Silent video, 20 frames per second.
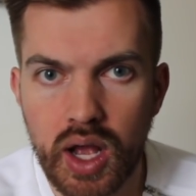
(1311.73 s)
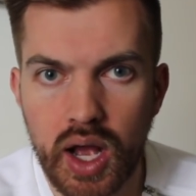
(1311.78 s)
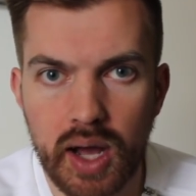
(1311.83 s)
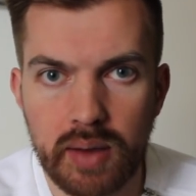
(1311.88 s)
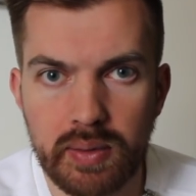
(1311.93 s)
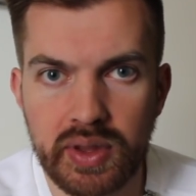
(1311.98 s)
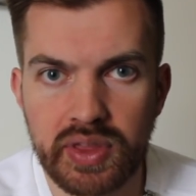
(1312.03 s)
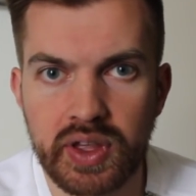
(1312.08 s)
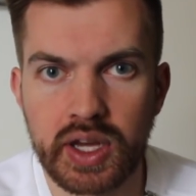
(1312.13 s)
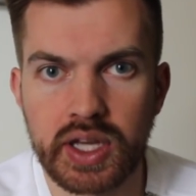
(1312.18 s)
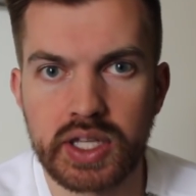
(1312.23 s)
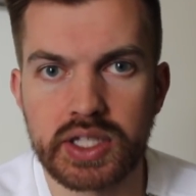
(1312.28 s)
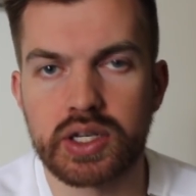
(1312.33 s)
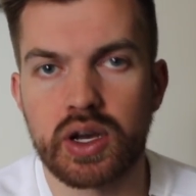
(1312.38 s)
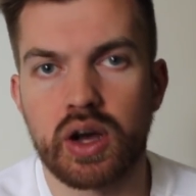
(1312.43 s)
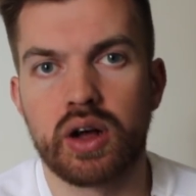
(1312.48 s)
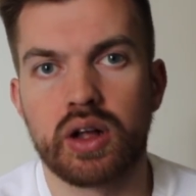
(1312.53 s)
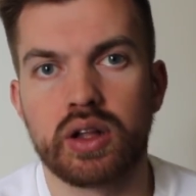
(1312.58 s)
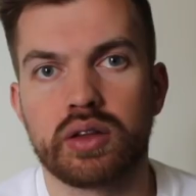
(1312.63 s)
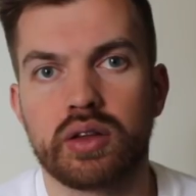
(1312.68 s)
I think it's
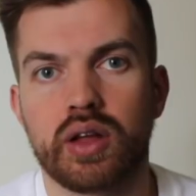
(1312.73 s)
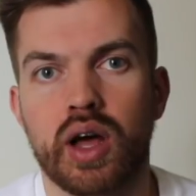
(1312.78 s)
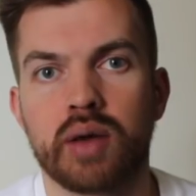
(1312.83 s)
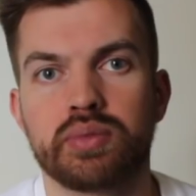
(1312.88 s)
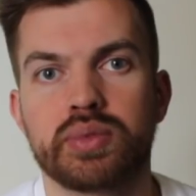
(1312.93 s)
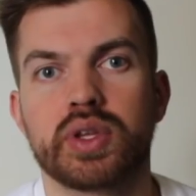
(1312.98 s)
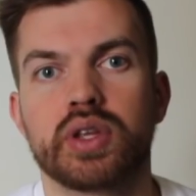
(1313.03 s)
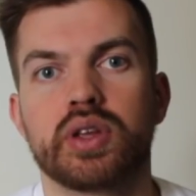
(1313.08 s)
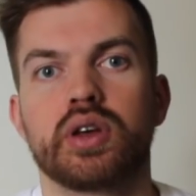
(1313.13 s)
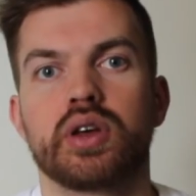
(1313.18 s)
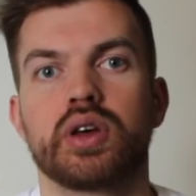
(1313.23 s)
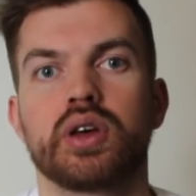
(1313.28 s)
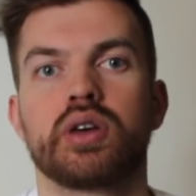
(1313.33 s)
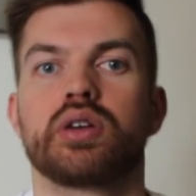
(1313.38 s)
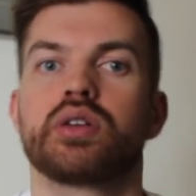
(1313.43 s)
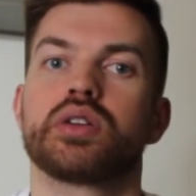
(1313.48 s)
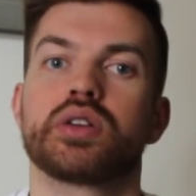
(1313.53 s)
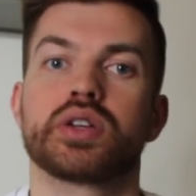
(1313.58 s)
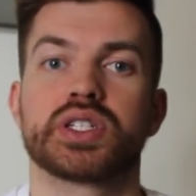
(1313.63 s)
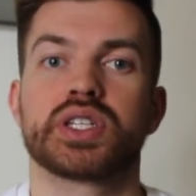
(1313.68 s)
all up
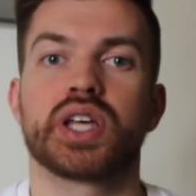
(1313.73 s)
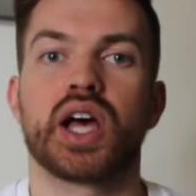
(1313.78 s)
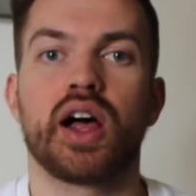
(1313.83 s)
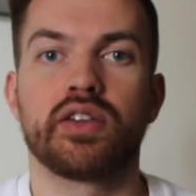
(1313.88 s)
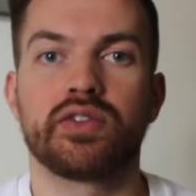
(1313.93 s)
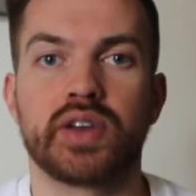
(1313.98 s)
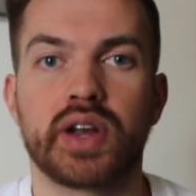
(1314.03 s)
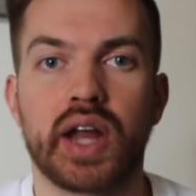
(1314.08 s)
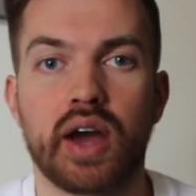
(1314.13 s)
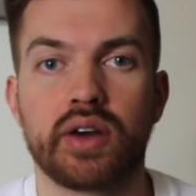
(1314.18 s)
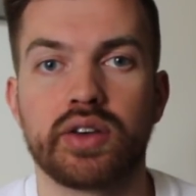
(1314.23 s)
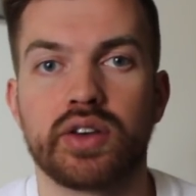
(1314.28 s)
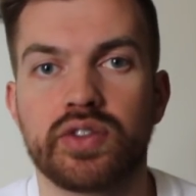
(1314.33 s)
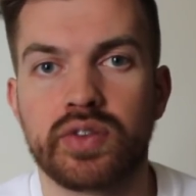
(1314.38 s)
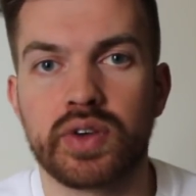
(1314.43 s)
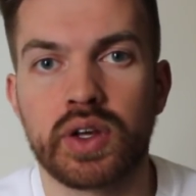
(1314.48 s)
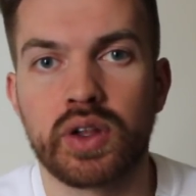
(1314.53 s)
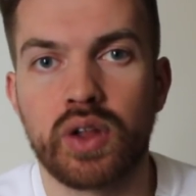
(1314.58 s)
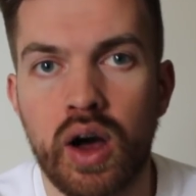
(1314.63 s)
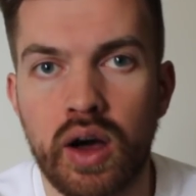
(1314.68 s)
to yourself and how you feel.